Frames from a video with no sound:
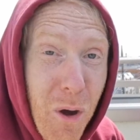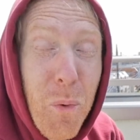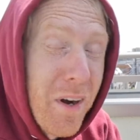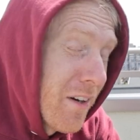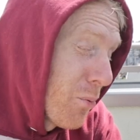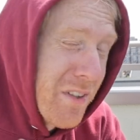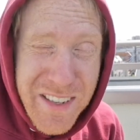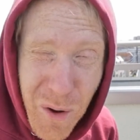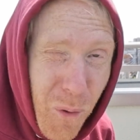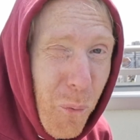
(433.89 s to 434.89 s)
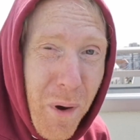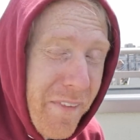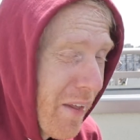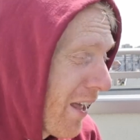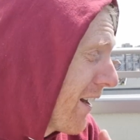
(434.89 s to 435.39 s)
Whereas with the old
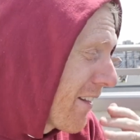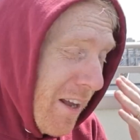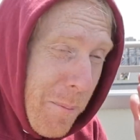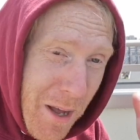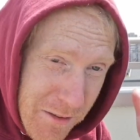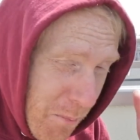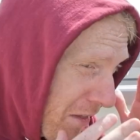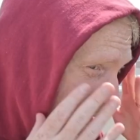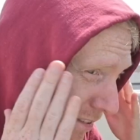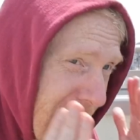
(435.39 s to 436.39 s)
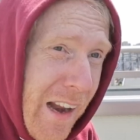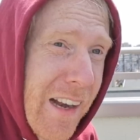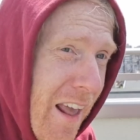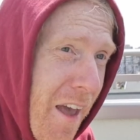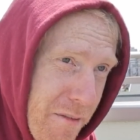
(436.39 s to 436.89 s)
one, anytime I had something
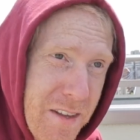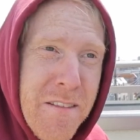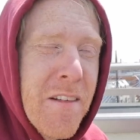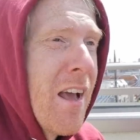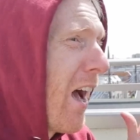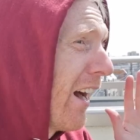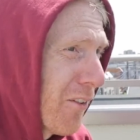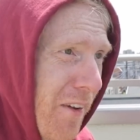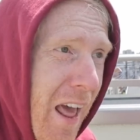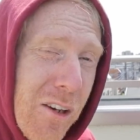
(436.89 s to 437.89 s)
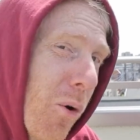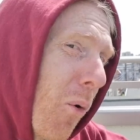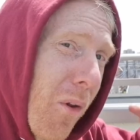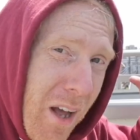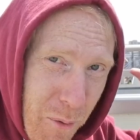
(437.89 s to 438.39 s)
slightly heavy at an
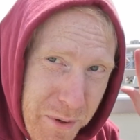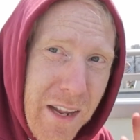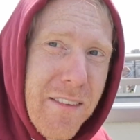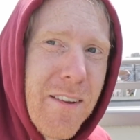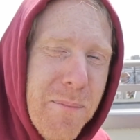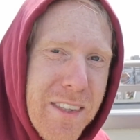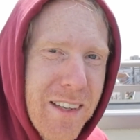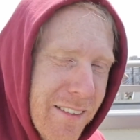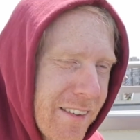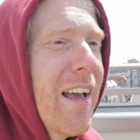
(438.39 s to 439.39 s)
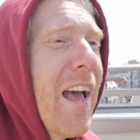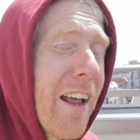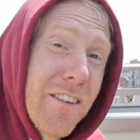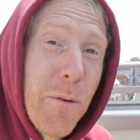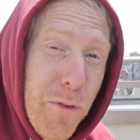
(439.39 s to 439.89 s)
angle, I would get some tilt
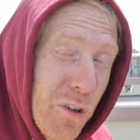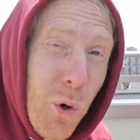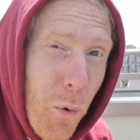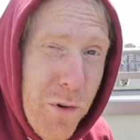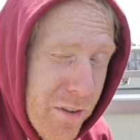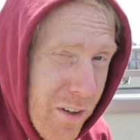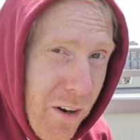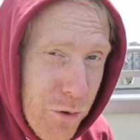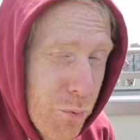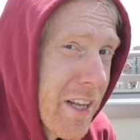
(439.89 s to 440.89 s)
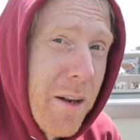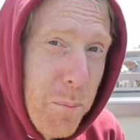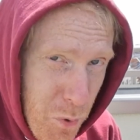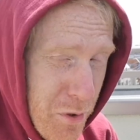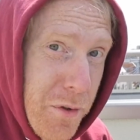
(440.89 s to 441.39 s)
and some of the corner stars would
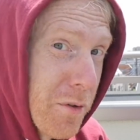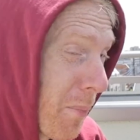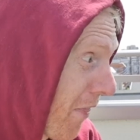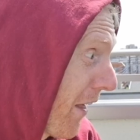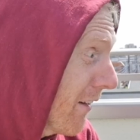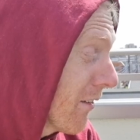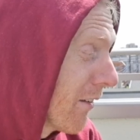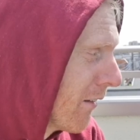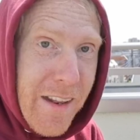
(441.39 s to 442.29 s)
get murdered by that.